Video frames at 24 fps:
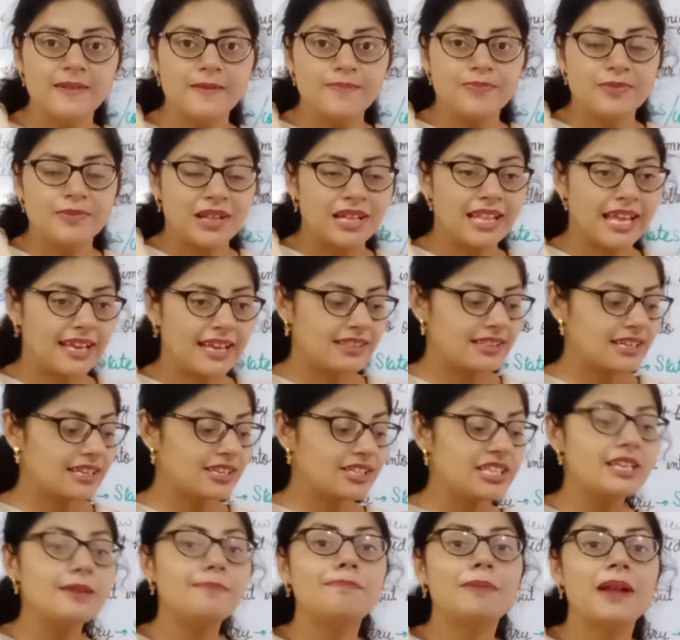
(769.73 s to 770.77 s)
like the
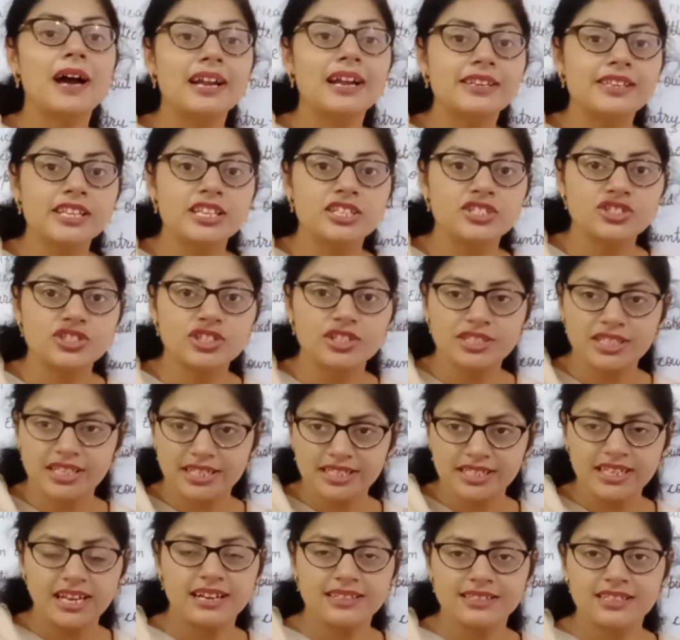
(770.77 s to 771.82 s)
tea plantation
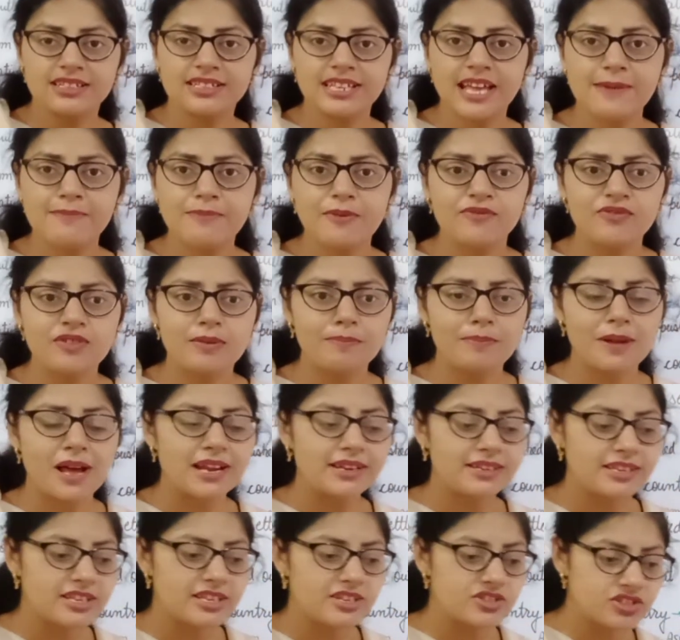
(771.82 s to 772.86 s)
and other type of the
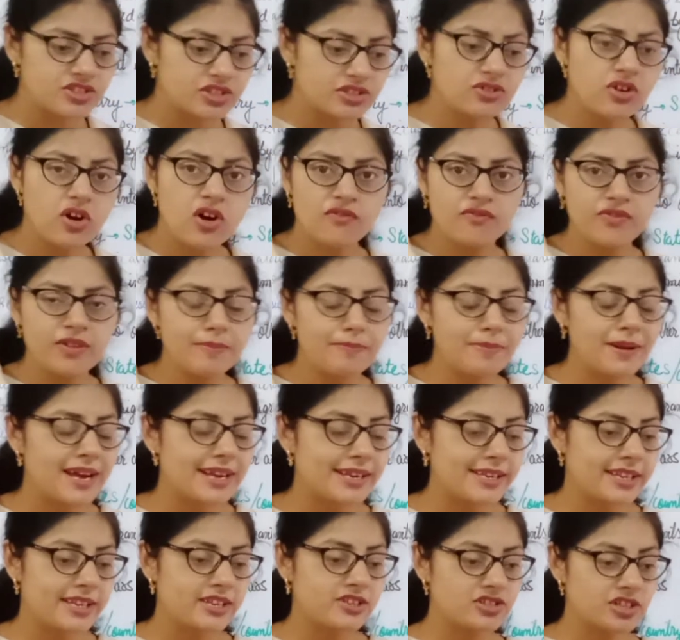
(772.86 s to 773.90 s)
plantation, coffee
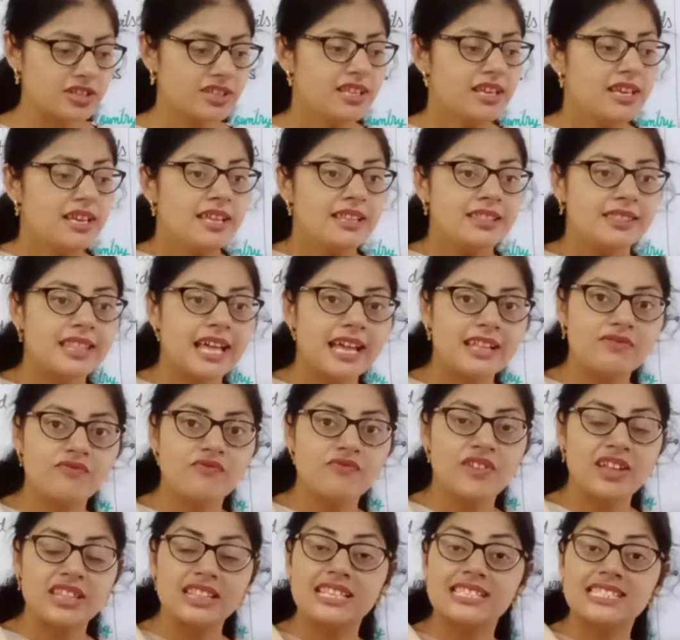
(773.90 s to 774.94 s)
plantation, then
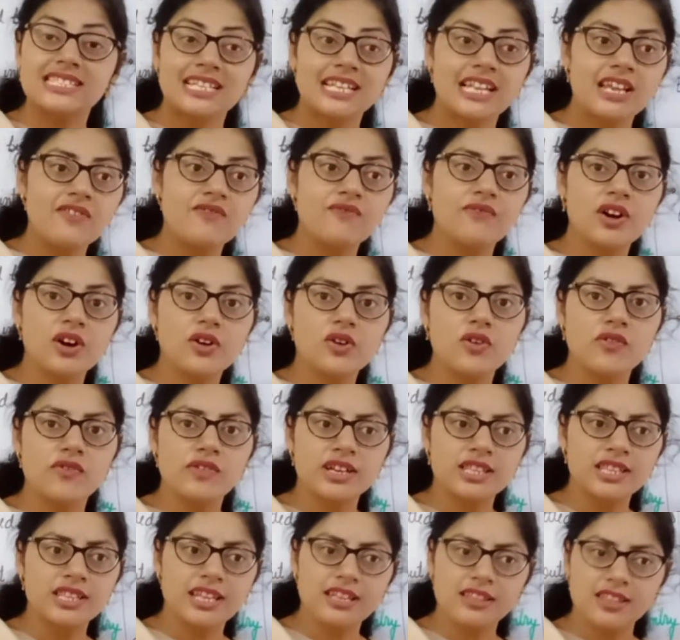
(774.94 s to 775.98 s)
when the slave work
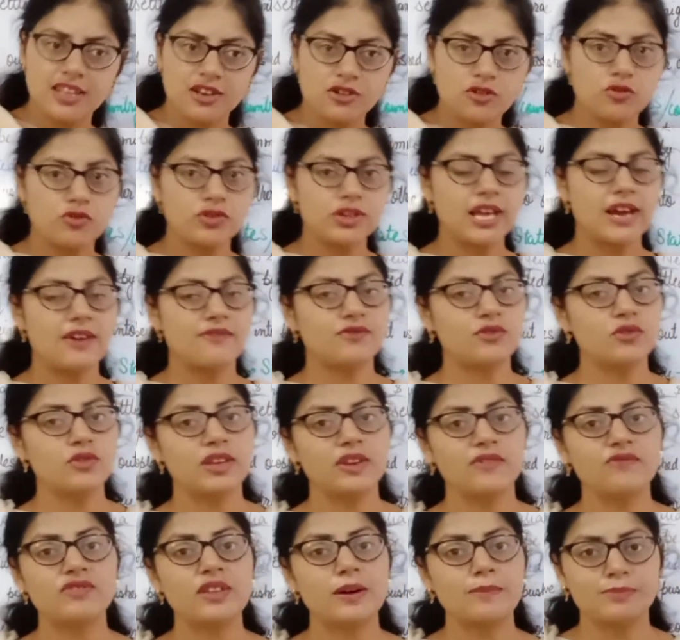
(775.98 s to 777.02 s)
over there, they don't have to
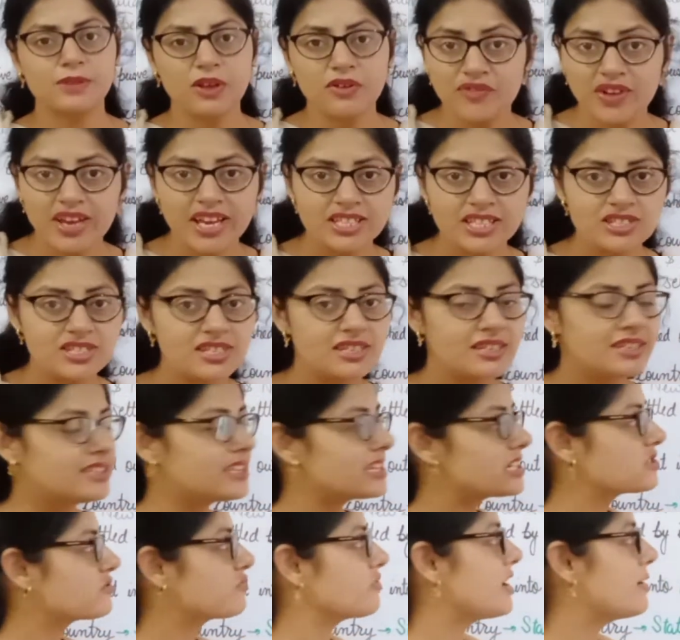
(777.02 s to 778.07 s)
give them the wage.
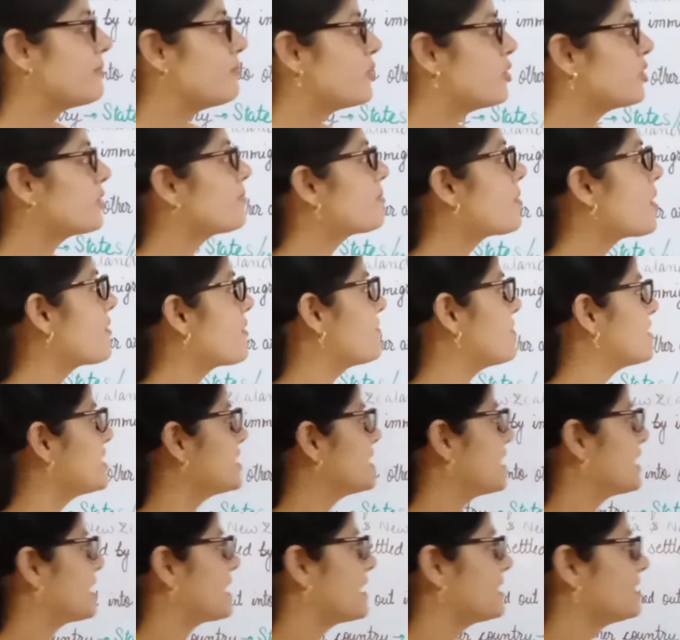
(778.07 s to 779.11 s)
That's why more profit
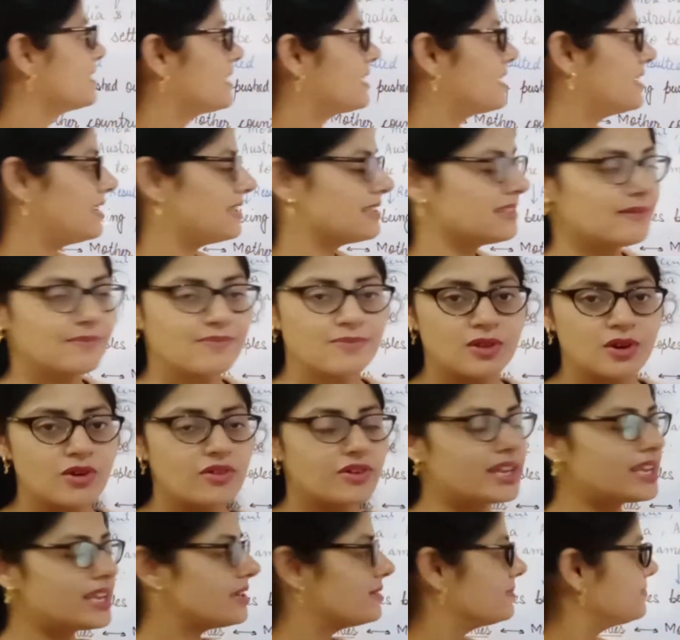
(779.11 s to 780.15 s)
they can gain.
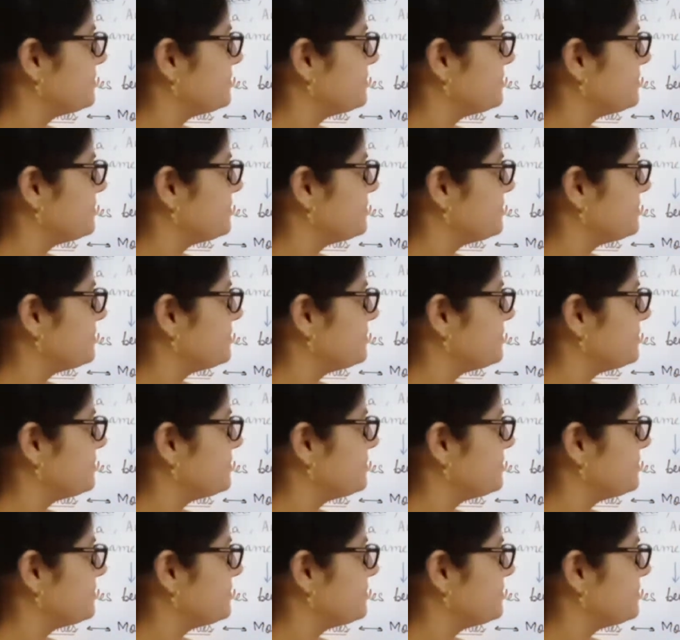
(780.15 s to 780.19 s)
Okay.